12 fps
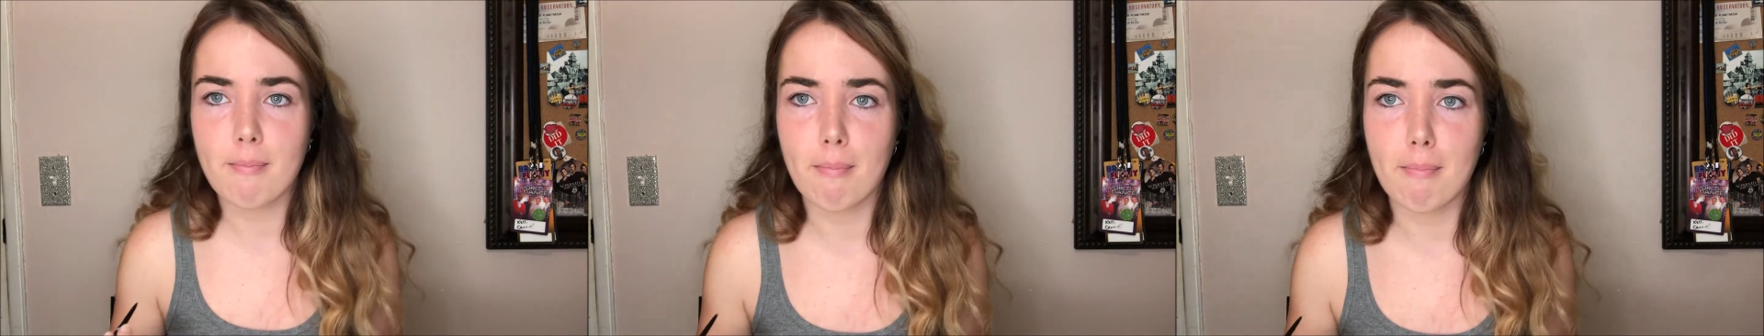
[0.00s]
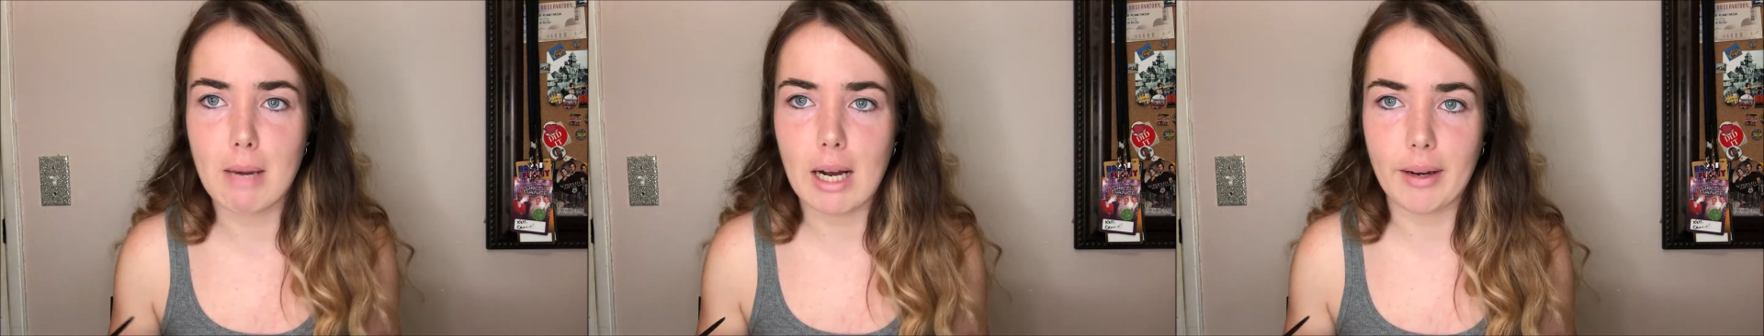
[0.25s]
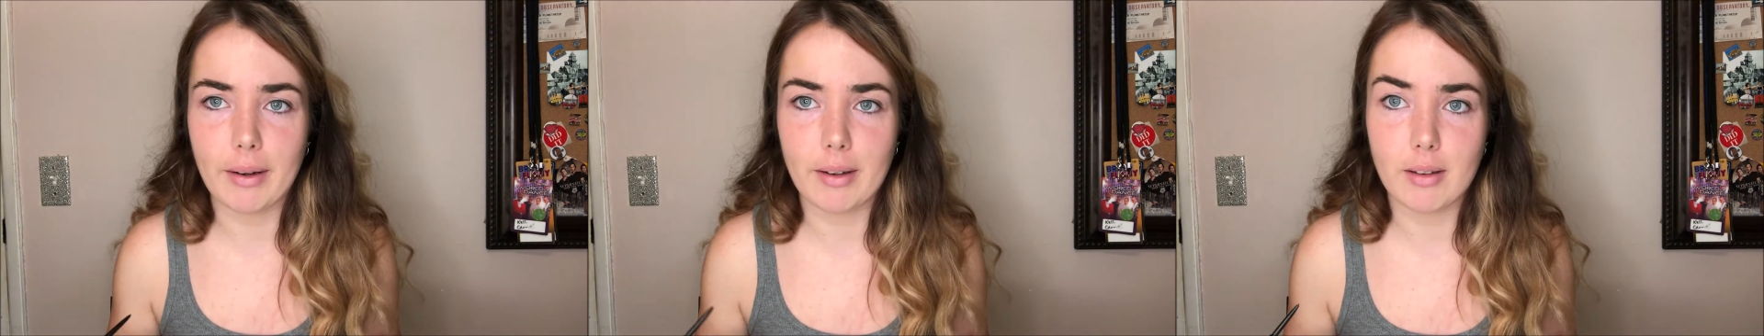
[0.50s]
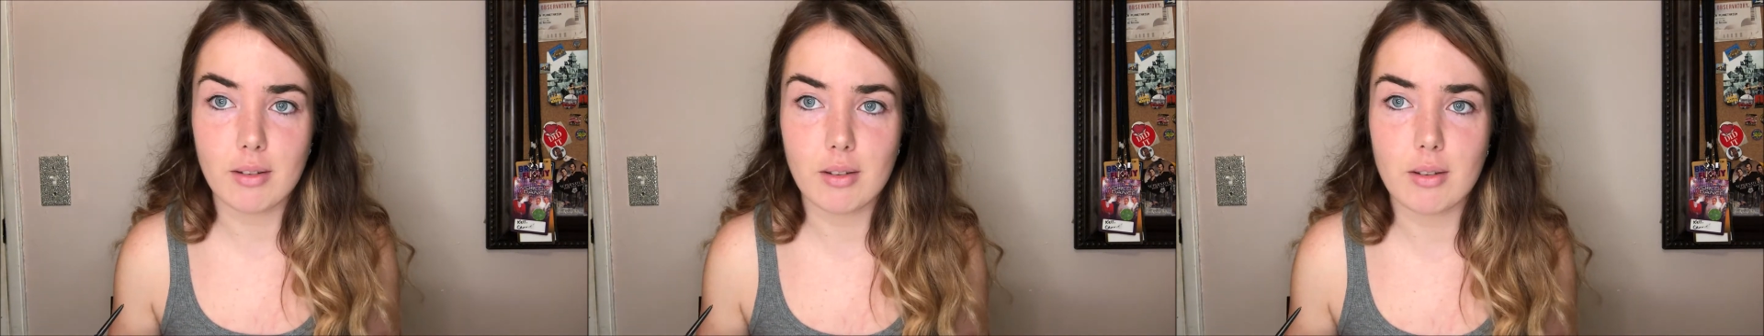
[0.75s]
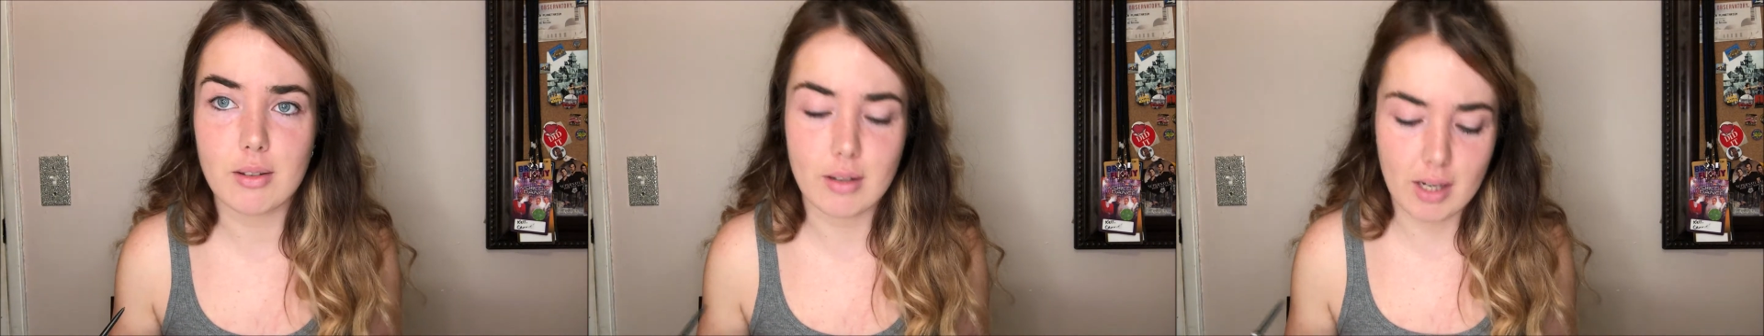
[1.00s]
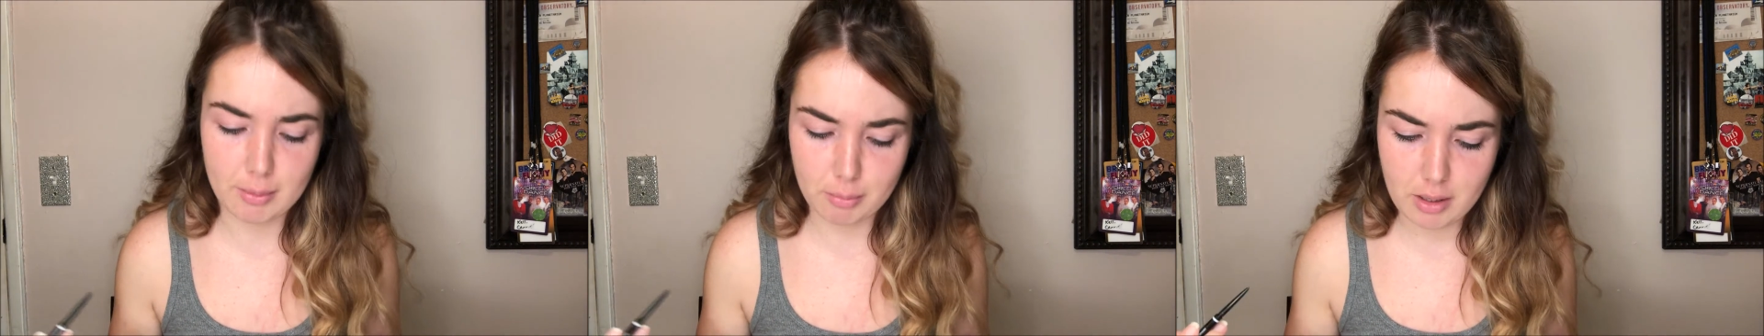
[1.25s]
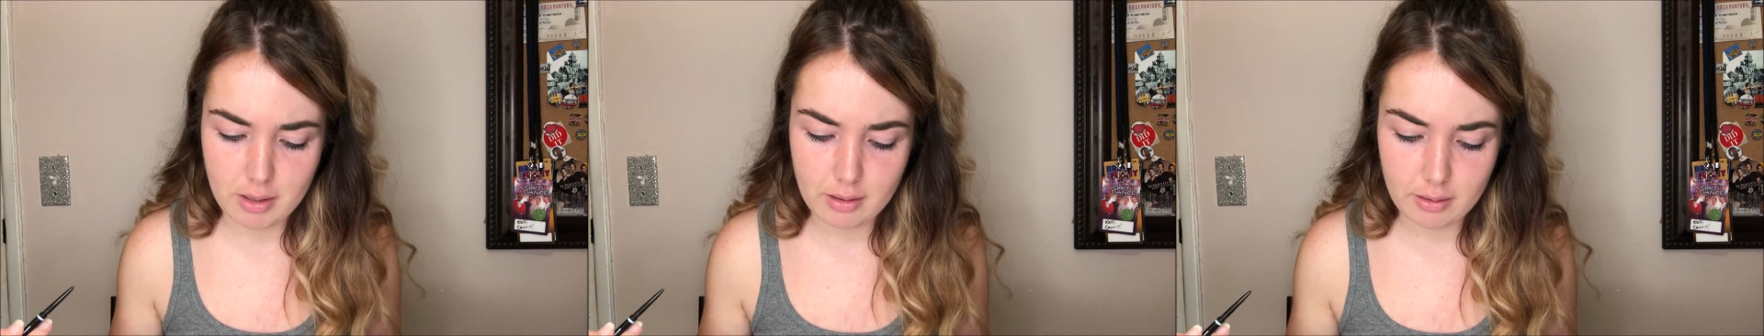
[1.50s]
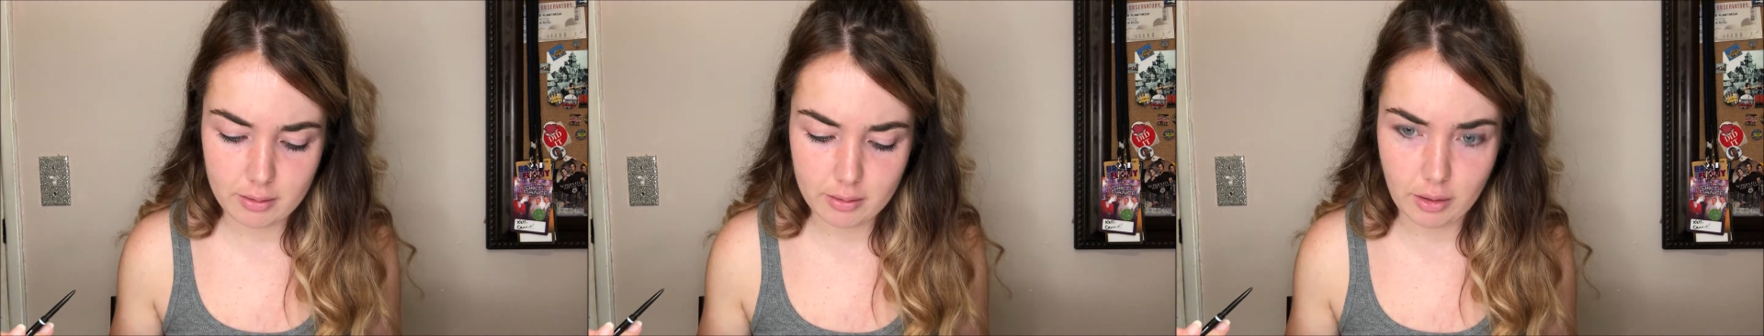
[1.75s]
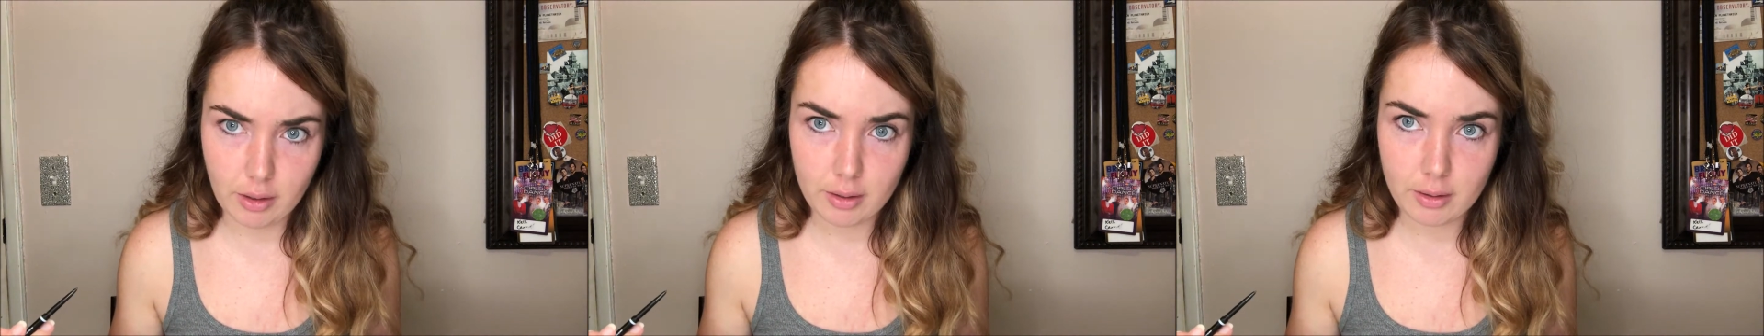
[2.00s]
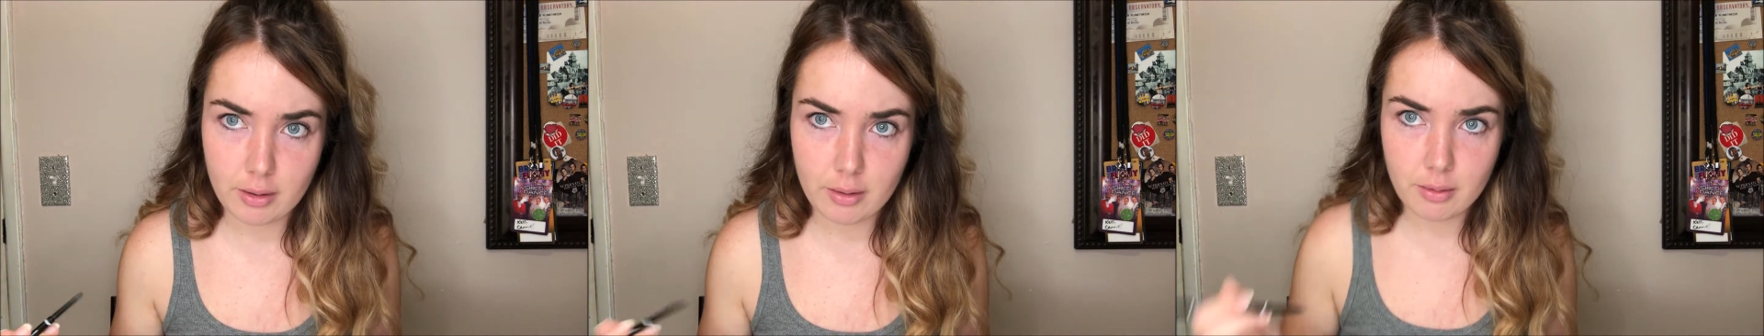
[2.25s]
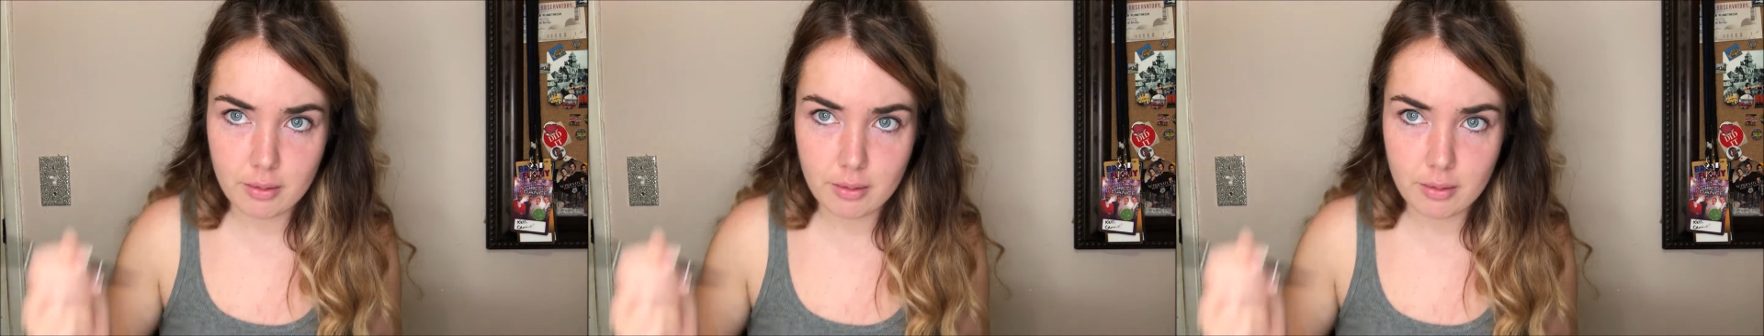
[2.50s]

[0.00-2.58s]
my zombie look.